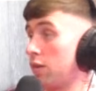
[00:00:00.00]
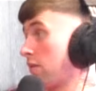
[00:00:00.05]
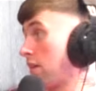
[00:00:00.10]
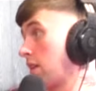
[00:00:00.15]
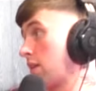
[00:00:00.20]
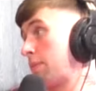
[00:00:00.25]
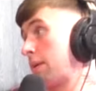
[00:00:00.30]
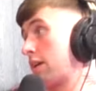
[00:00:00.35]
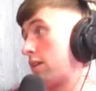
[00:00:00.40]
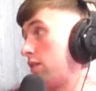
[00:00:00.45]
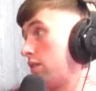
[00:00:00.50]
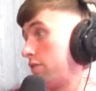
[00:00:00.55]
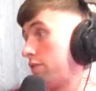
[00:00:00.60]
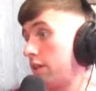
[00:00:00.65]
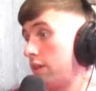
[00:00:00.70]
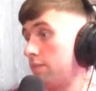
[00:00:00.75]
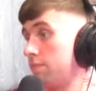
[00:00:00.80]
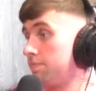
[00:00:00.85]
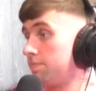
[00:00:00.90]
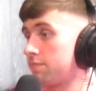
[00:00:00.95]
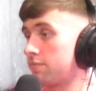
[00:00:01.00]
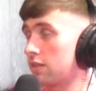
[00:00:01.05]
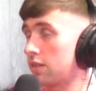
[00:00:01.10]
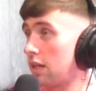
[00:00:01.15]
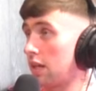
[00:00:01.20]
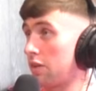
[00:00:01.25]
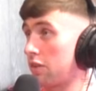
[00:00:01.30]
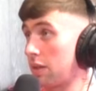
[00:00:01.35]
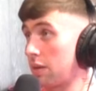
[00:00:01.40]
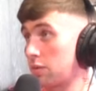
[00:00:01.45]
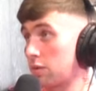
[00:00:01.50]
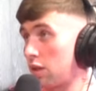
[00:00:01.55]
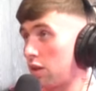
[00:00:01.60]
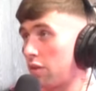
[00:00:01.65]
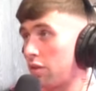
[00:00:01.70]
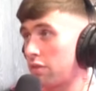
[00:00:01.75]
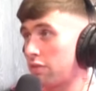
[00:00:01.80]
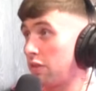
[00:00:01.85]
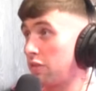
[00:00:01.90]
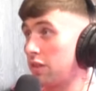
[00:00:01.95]
You rent the bike off him. I think it was
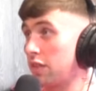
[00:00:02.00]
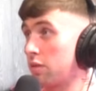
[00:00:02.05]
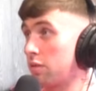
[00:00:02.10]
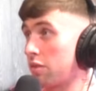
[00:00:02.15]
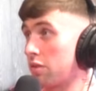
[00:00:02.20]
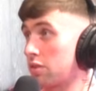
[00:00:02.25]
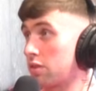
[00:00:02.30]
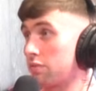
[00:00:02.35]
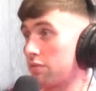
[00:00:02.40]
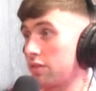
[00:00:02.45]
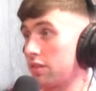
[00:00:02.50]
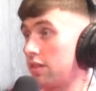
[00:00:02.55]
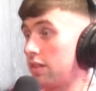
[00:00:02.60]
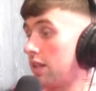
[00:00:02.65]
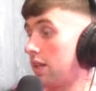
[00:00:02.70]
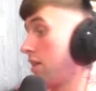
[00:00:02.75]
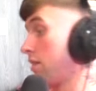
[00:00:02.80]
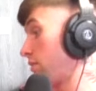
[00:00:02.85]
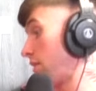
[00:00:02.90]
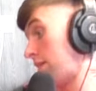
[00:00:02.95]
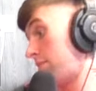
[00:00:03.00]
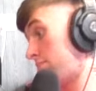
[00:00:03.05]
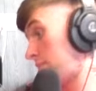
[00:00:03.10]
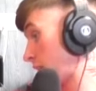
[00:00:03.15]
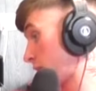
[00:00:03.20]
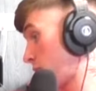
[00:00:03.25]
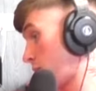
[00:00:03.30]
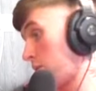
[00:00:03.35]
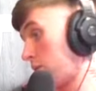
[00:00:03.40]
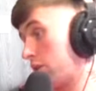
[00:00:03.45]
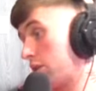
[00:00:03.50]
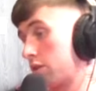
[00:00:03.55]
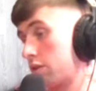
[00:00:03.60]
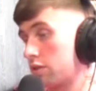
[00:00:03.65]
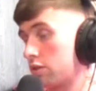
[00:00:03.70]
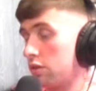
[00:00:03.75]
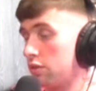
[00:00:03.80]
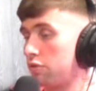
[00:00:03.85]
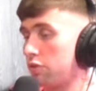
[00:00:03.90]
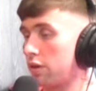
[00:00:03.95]
150 quid or something for the day. Right, that's what we'll do.
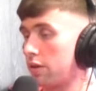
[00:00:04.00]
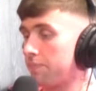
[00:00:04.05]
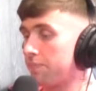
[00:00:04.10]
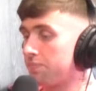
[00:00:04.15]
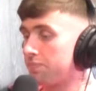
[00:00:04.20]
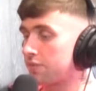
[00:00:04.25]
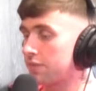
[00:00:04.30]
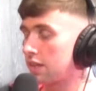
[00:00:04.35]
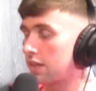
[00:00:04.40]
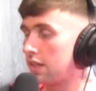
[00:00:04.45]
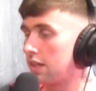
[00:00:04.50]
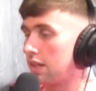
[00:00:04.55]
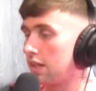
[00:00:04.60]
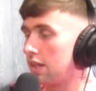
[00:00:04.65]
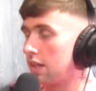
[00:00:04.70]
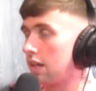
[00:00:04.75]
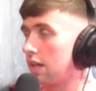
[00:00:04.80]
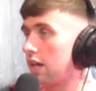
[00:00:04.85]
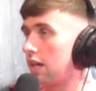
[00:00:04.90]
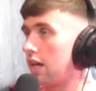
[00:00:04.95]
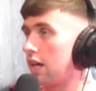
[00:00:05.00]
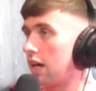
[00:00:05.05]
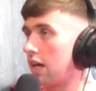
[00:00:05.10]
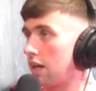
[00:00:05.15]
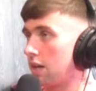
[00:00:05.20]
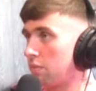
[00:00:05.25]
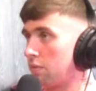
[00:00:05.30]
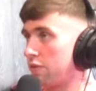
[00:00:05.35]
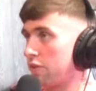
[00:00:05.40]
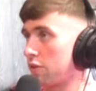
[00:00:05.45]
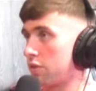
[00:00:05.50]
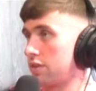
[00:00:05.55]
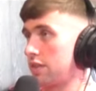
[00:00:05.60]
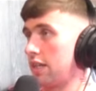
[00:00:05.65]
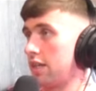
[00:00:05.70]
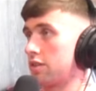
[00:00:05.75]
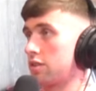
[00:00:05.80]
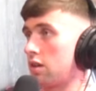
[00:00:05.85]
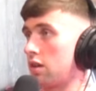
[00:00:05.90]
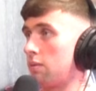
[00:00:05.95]
Go for it. And my first day
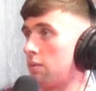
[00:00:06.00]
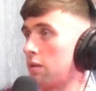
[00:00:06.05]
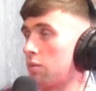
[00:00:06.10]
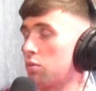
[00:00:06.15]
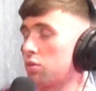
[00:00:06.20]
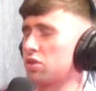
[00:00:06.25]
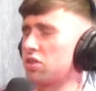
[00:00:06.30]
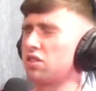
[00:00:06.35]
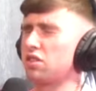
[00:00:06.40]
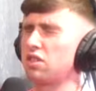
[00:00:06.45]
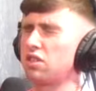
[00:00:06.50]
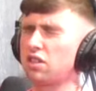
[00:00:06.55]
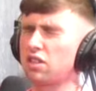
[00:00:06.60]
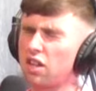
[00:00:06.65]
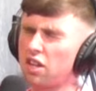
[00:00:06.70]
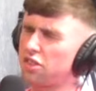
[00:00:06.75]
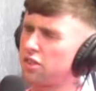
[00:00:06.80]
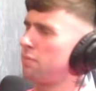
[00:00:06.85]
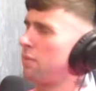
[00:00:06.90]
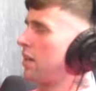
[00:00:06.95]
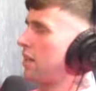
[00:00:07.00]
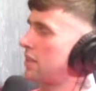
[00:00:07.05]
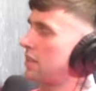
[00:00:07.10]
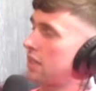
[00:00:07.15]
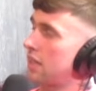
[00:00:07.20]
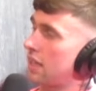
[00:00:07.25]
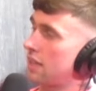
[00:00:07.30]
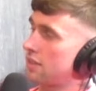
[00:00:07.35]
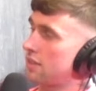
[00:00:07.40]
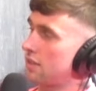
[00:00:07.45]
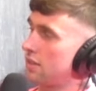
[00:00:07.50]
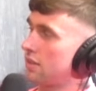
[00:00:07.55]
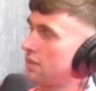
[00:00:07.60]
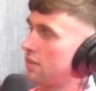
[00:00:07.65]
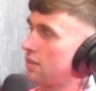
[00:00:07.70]
on tarmac was nothing but a disaster.